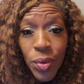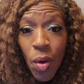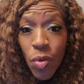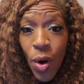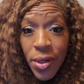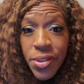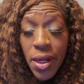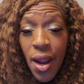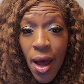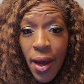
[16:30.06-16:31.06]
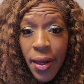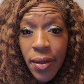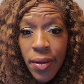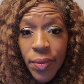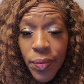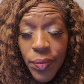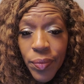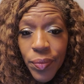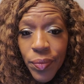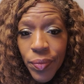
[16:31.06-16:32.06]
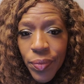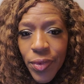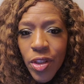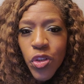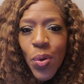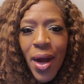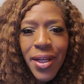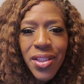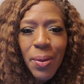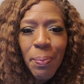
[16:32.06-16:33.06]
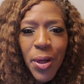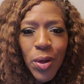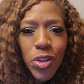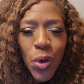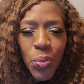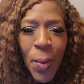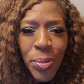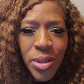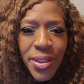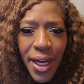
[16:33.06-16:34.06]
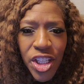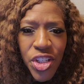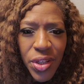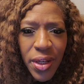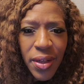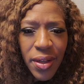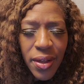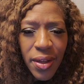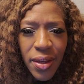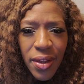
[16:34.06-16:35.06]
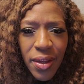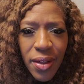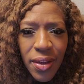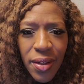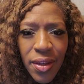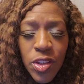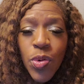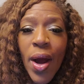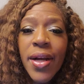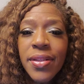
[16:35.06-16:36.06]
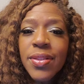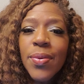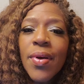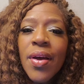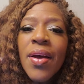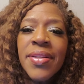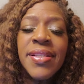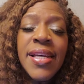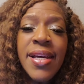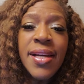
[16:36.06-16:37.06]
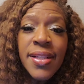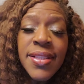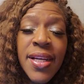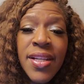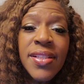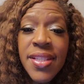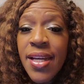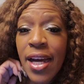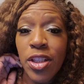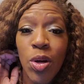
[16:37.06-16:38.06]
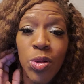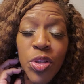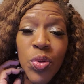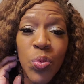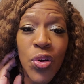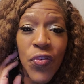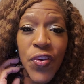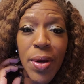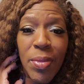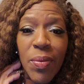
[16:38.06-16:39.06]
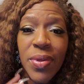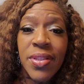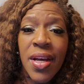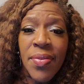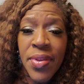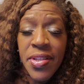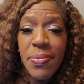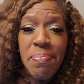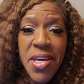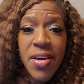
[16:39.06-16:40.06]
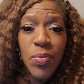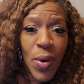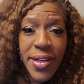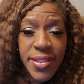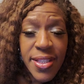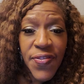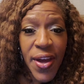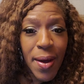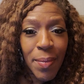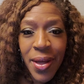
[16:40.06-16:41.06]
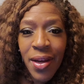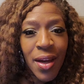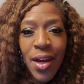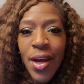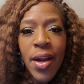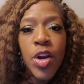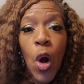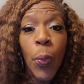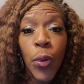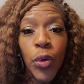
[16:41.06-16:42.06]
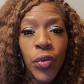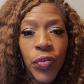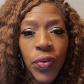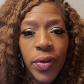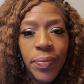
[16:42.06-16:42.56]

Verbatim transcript: Don't cross the line. Trying to build your reputation trying to see see see i told you the royal family was this mean racist family no proof